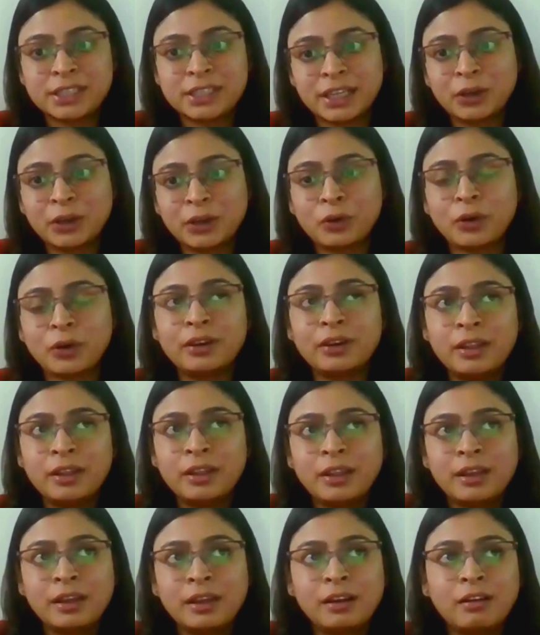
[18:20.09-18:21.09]
stay on
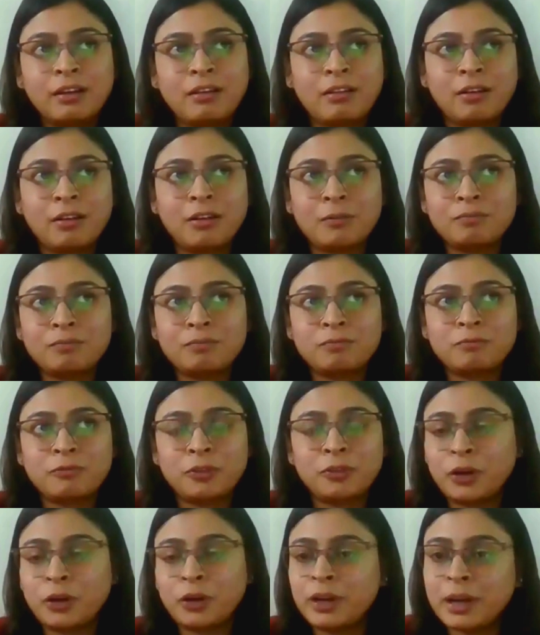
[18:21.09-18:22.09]

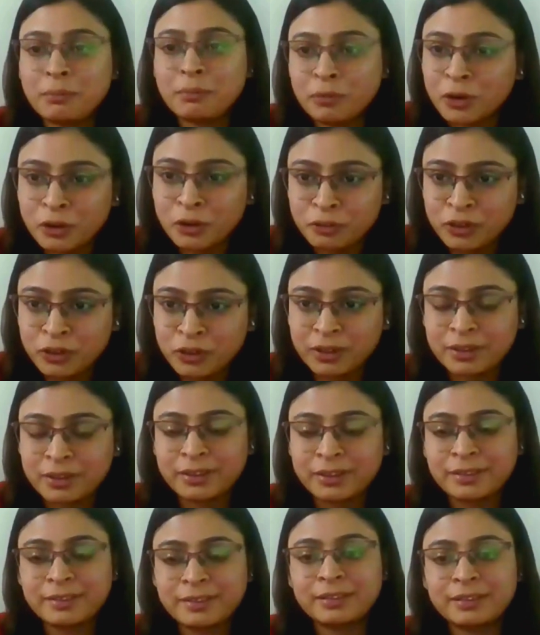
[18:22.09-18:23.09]
for a number of
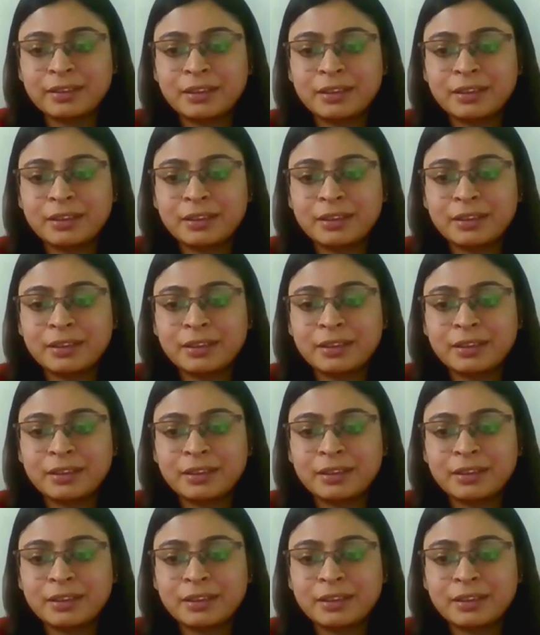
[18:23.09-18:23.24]
years.